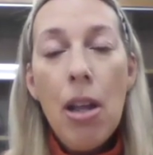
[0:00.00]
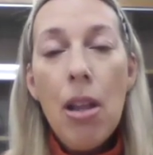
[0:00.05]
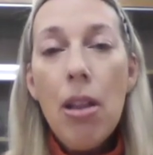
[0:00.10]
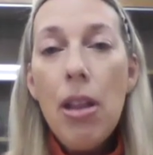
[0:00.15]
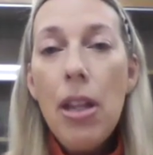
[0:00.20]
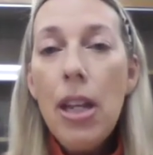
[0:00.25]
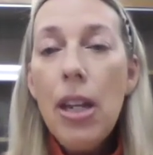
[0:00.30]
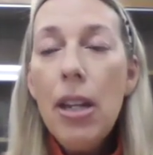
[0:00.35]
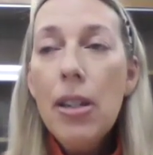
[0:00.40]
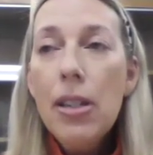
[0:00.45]

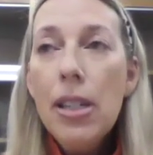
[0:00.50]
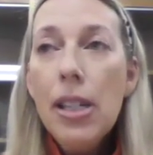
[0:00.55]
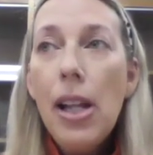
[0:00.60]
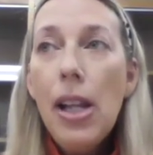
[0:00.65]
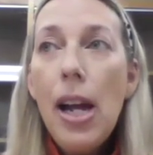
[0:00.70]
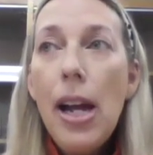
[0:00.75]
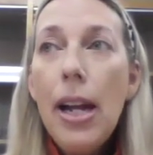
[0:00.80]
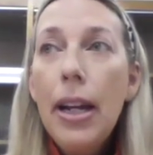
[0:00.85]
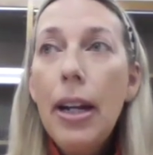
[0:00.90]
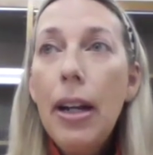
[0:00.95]
Things
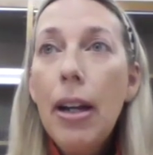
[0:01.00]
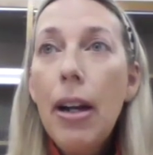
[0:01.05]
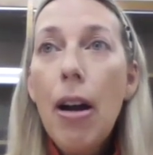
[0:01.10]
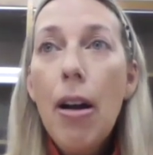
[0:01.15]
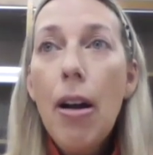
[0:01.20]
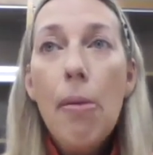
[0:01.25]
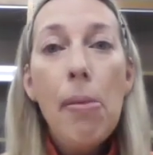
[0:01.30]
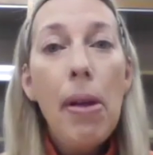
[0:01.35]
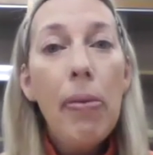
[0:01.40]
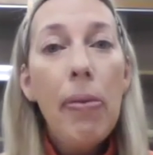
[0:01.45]
like
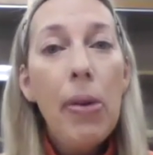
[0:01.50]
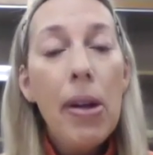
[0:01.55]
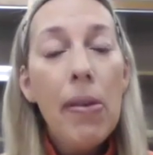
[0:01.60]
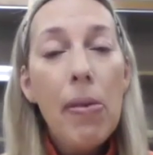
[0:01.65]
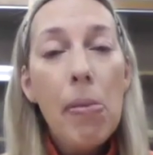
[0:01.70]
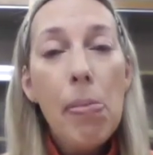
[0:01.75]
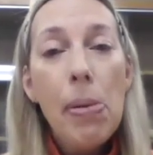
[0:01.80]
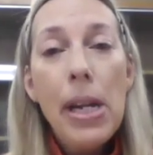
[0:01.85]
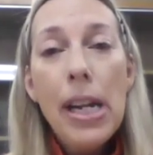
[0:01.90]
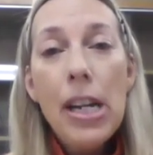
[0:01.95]
if we have
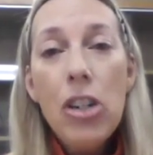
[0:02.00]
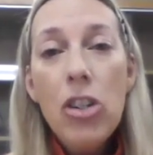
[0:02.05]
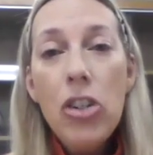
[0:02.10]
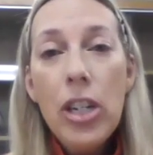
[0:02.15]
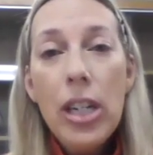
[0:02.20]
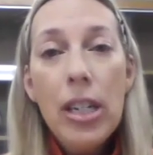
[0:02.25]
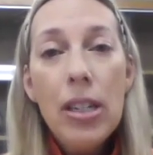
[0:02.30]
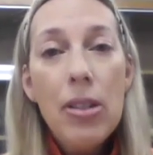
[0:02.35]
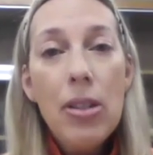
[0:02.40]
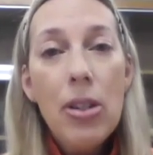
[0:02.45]
a
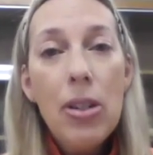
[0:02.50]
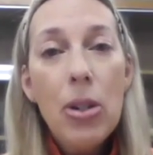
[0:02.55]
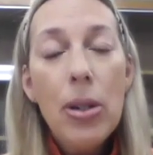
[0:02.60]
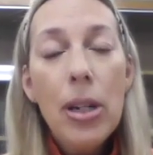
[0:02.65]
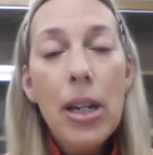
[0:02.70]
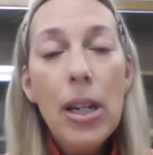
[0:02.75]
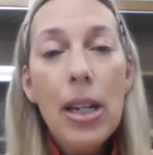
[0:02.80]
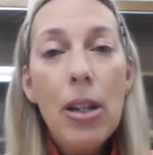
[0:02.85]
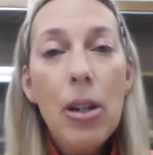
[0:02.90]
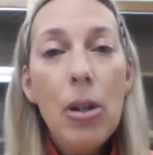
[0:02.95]
PhD
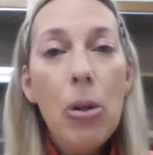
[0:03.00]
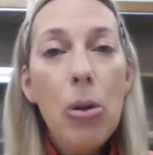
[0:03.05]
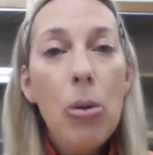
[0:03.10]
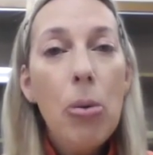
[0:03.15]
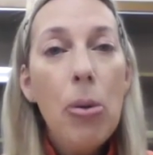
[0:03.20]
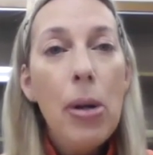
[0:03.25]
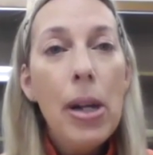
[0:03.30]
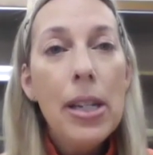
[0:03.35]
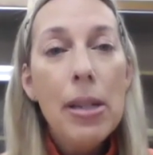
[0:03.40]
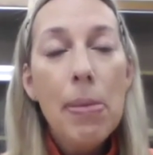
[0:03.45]
student
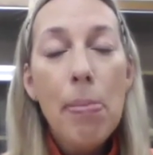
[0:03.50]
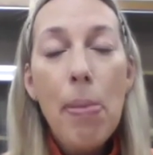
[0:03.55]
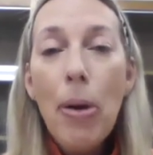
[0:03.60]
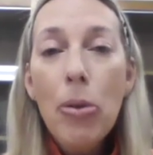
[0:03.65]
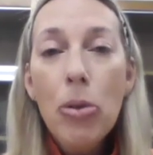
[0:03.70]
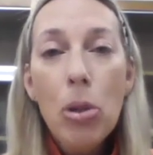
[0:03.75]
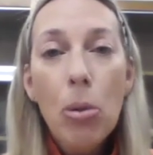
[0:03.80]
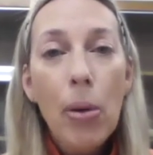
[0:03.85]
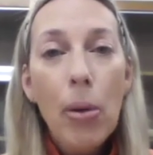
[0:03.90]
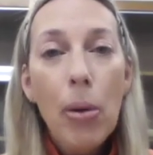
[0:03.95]
who is
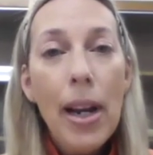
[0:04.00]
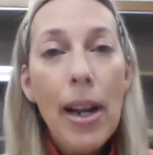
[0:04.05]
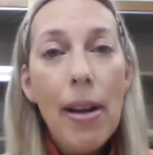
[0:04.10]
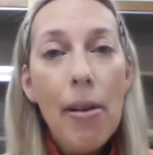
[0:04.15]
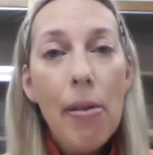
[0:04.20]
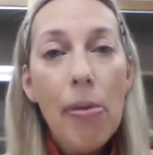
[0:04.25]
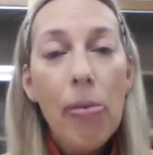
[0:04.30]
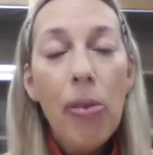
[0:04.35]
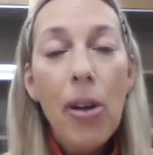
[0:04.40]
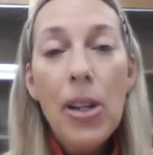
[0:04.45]
about to run
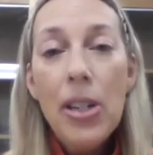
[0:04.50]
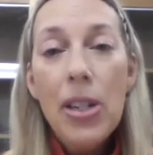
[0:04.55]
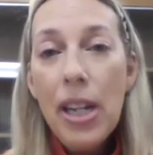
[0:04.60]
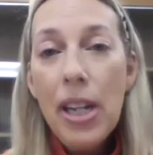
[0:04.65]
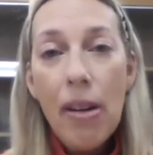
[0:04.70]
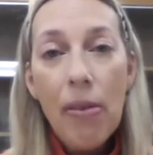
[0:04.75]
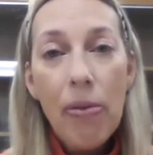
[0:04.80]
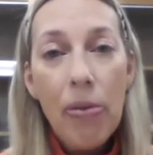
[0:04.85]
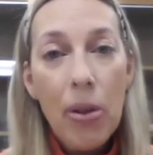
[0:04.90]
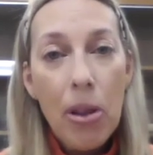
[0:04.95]
out of
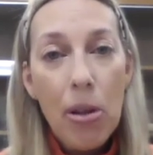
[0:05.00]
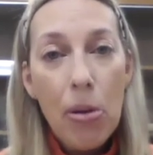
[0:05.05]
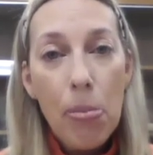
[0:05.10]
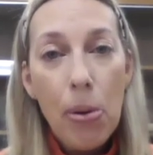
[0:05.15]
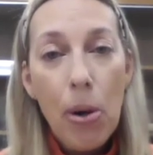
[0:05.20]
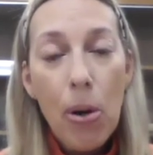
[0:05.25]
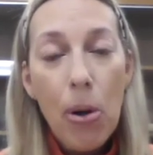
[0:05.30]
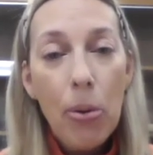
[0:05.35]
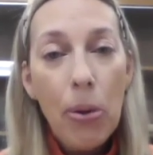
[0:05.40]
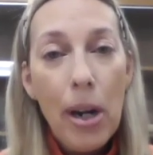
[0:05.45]
funding for their
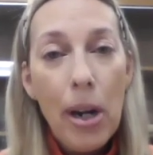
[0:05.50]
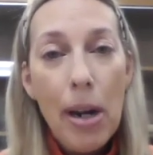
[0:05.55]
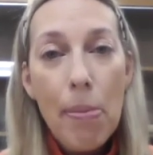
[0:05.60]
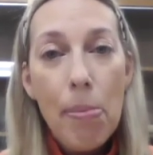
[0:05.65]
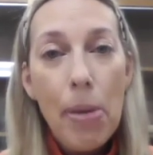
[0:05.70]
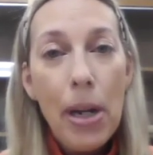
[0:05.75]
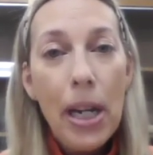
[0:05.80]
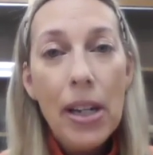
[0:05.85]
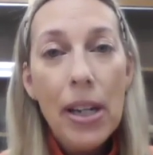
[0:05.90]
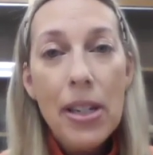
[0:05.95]
program
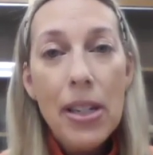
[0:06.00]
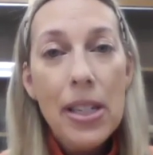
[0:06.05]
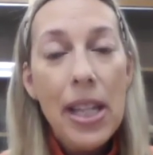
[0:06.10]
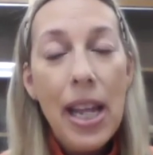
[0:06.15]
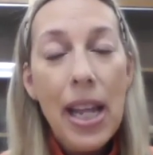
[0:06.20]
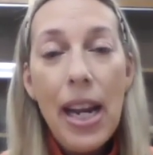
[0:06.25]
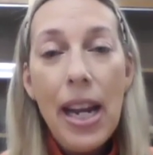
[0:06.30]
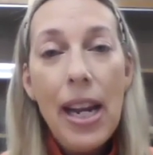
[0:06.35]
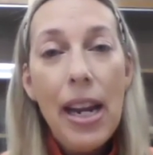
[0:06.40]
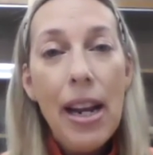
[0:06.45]
because
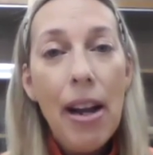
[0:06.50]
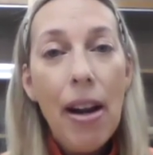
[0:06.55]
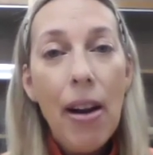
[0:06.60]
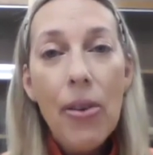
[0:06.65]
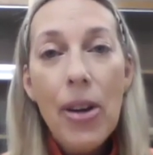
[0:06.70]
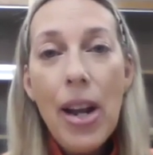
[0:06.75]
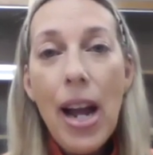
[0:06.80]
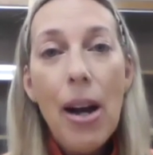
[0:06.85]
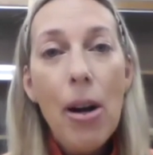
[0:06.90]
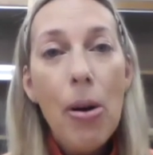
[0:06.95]
they
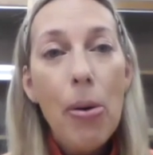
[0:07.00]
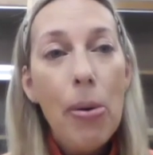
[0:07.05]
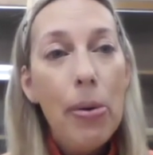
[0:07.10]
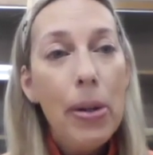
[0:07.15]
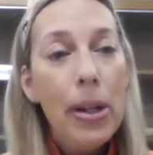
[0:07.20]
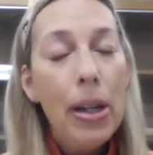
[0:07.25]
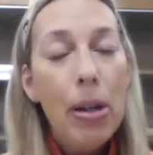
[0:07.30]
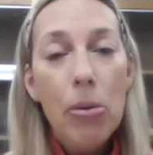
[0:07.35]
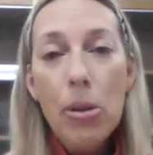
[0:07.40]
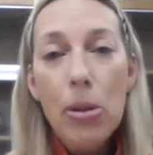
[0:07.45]
are now,
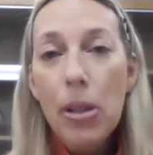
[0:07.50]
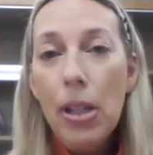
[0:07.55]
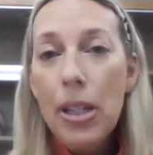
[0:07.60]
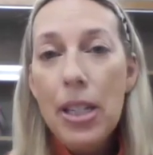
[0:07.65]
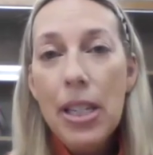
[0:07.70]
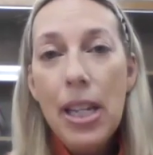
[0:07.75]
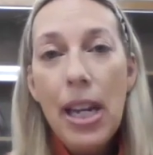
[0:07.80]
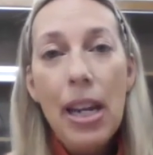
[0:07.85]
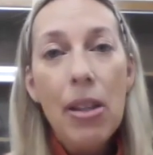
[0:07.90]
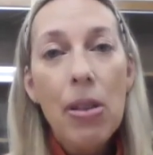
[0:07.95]

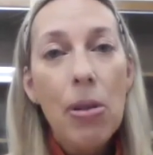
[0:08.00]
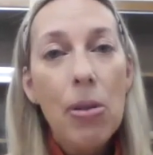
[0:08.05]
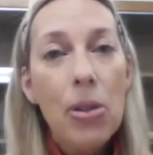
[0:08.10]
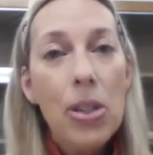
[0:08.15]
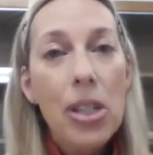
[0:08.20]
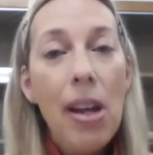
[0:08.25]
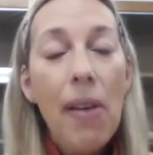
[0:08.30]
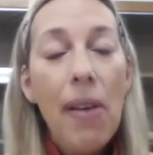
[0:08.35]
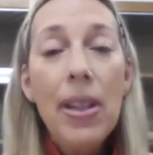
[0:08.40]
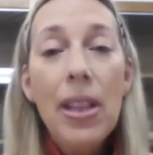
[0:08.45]
let's say in their
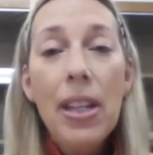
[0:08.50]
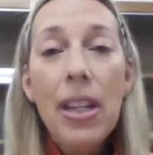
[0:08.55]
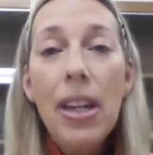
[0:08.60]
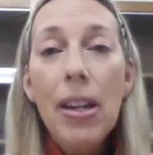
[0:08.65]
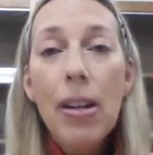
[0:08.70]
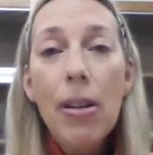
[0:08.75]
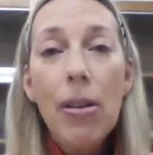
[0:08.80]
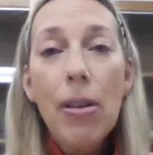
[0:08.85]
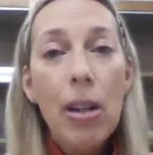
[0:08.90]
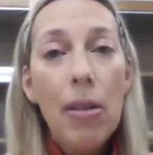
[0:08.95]
7th
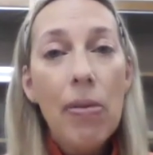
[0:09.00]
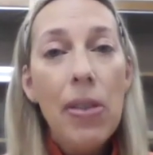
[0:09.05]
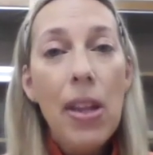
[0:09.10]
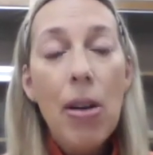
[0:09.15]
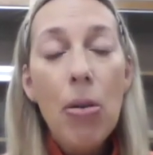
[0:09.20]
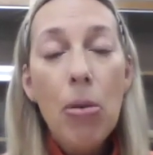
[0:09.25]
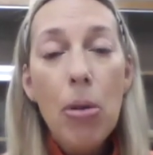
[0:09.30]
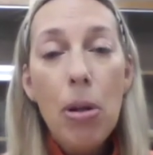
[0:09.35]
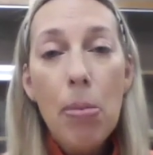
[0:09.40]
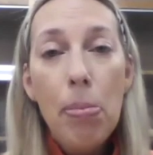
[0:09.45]
year, and if they
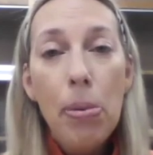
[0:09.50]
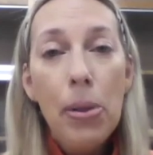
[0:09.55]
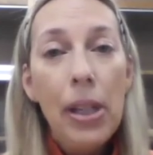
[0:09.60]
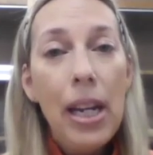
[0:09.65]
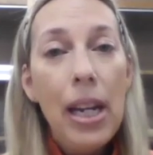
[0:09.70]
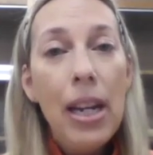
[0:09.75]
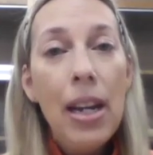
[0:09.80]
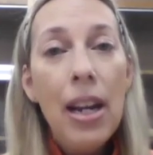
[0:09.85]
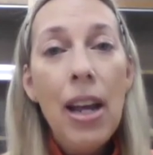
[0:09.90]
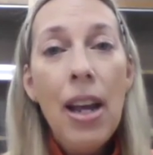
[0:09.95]
don't
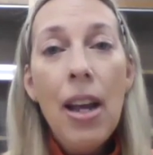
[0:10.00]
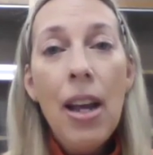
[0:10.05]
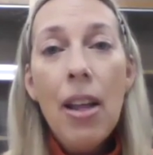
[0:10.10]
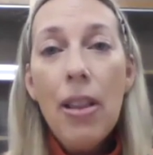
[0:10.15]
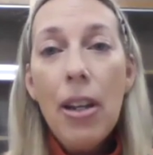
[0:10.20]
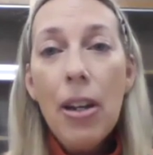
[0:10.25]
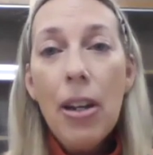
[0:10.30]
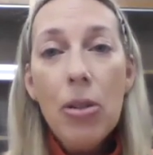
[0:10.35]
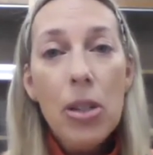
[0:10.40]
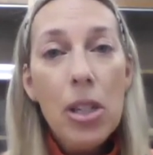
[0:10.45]
complete
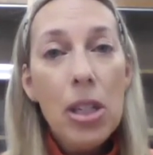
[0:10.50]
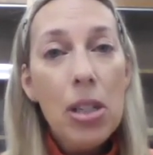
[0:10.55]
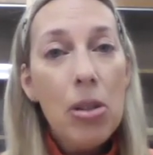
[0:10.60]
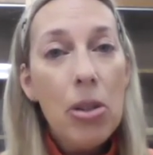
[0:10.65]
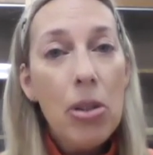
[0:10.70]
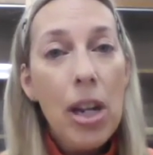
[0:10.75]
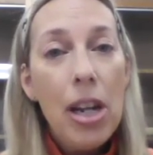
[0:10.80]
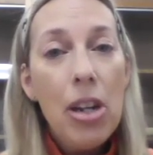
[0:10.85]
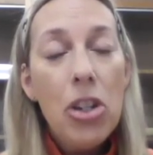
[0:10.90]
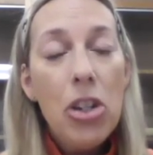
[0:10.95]
their
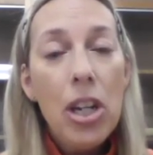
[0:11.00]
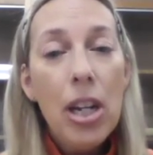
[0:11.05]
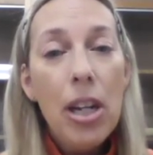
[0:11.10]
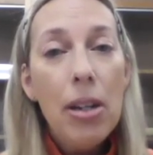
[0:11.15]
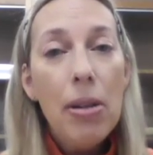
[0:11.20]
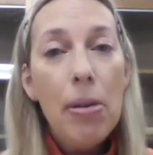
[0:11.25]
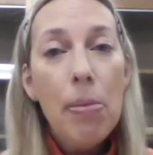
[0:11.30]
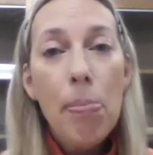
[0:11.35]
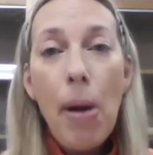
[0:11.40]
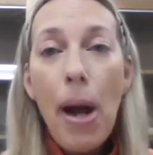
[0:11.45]

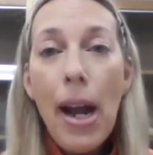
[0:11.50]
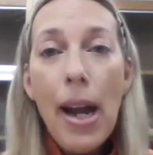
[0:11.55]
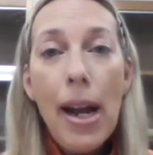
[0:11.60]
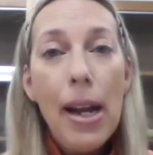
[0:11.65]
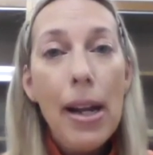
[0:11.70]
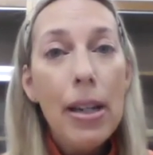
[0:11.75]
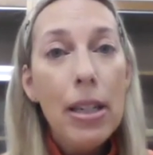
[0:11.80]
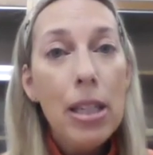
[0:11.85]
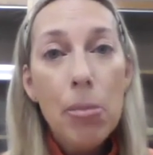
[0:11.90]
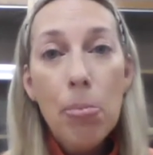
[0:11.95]
dissertation
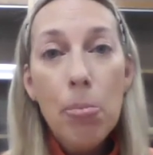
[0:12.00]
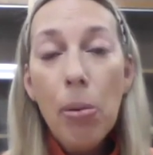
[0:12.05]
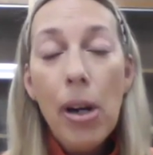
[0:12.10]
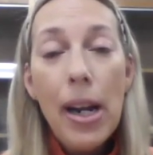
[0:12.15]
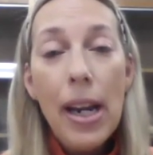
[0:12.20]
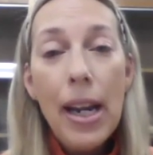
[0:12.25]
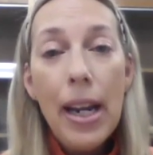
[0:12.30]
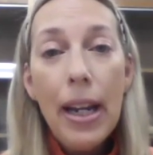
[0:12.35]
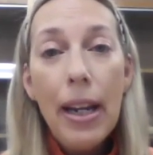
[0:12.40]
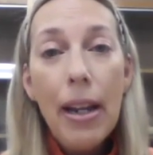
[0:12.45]
by
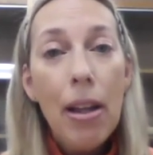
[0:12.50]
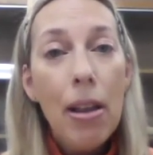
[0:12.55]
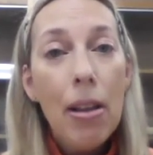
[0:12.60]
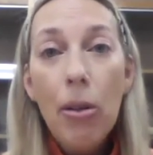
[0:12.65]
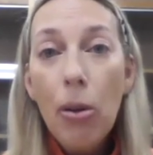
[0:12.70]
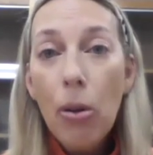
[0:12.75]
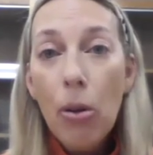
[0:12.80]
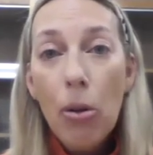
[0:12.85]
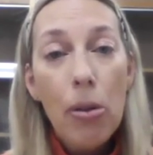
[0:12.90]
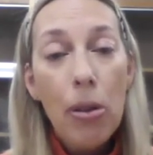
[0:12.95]
spring,
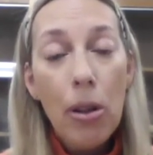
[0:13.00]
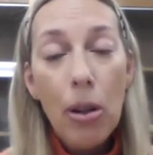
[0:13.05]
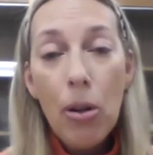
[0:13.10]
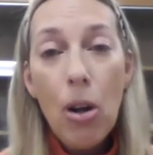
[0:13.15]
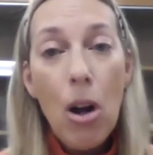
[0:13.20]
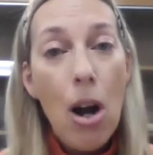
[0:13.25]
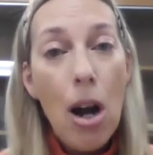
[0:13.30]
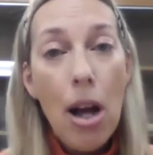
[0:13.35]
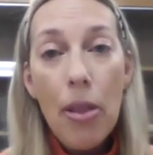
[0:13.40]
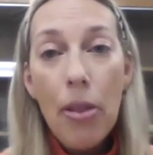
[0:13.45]
they're
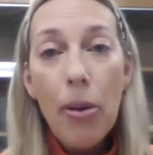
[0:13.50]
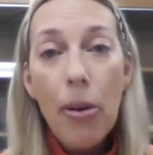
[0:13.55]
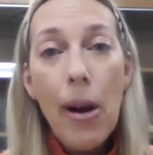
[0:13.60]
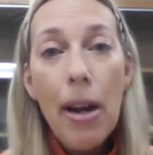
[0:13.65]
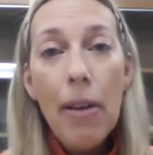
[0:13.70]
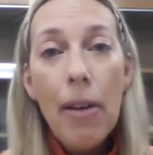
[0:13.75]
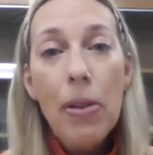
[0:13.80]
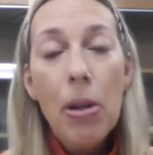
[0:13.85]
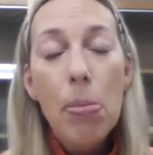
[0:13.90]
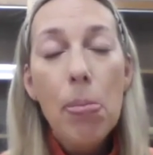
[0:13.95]
gone. They're
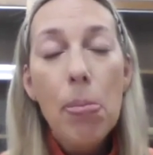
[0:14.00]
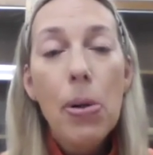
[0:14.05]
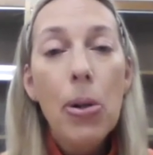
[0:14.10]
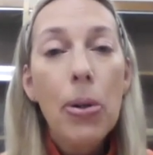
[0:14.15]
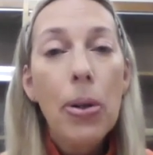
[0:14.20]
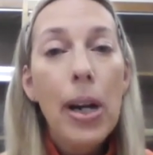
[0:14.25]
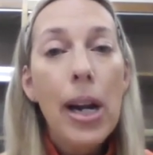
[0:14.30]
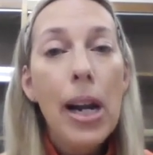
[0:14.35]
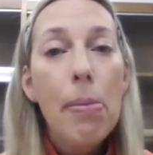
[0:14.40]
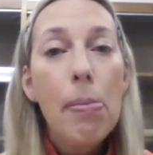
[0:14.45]
out of their
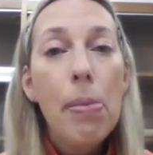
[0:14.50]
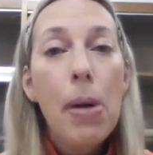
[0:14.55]
program.